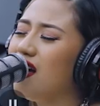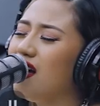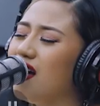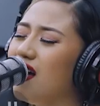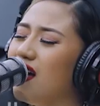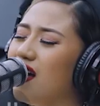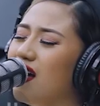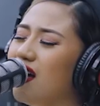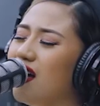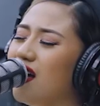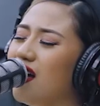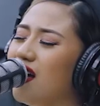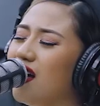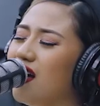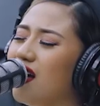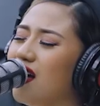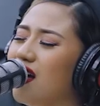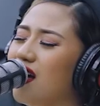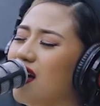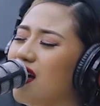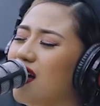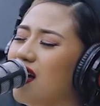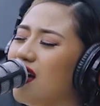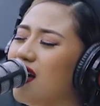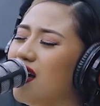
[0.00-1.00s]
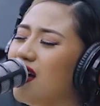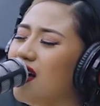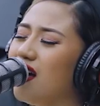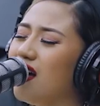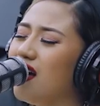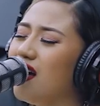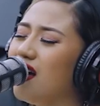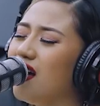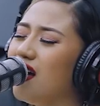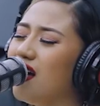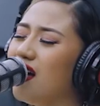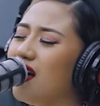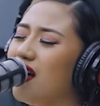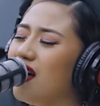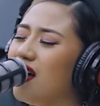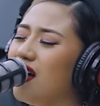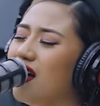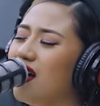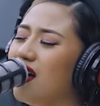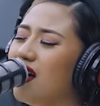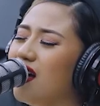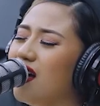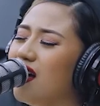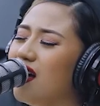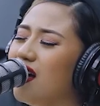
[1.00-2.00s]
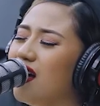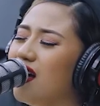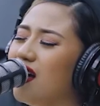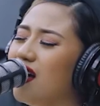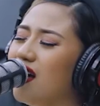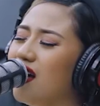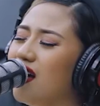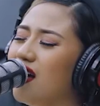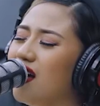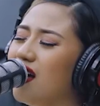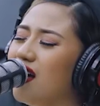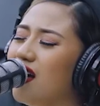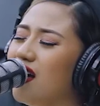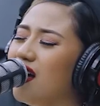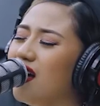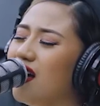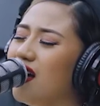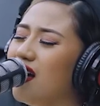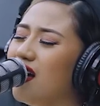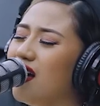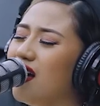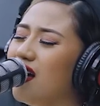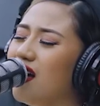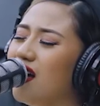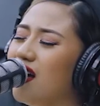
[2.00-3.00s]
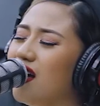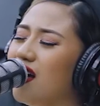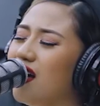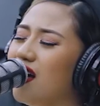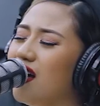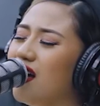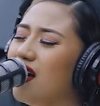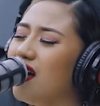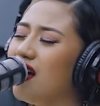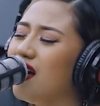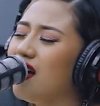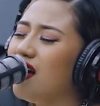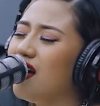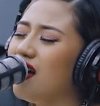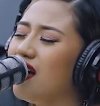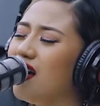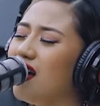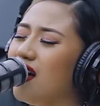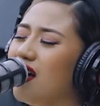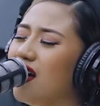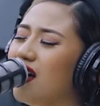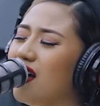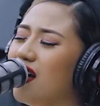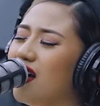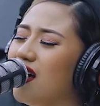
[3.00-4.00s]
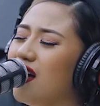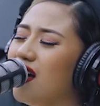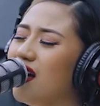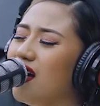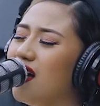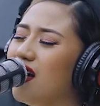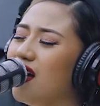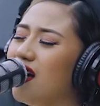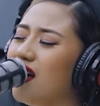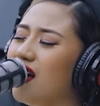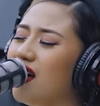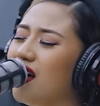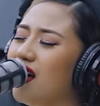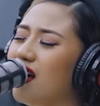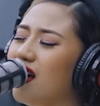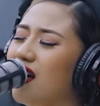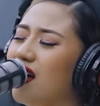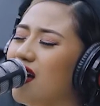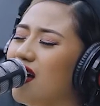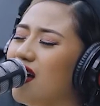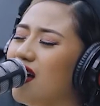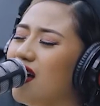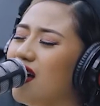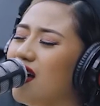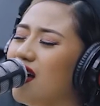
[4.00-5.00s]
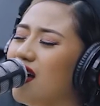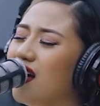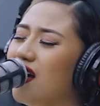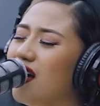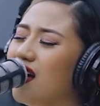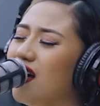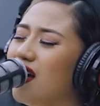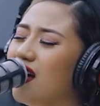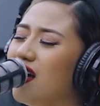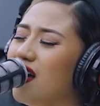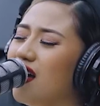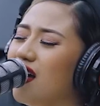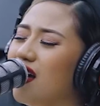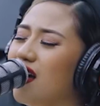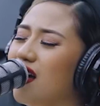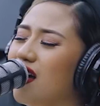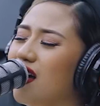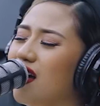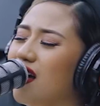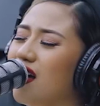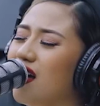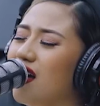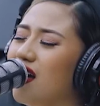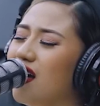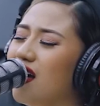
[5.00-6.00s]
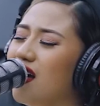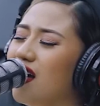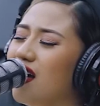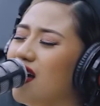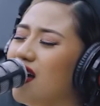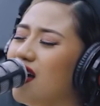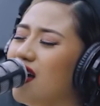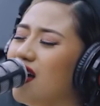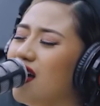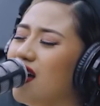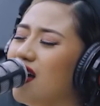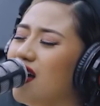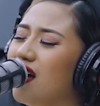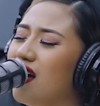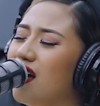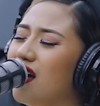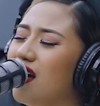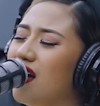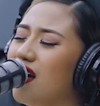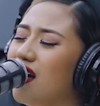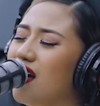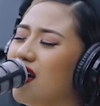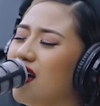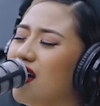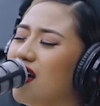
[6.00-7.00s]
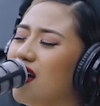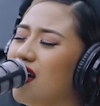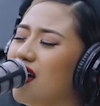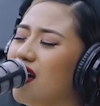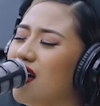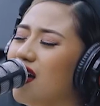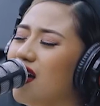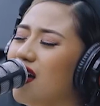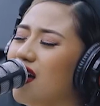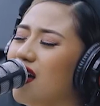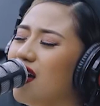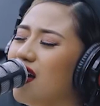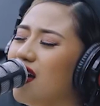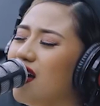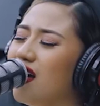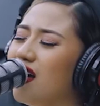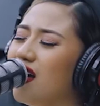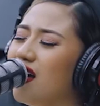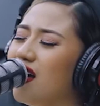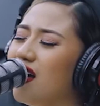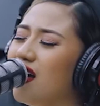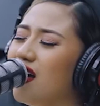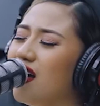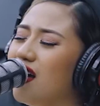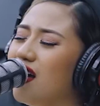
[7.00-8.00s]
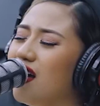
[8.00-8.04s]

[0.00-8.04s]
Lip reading: This person isn't speaking.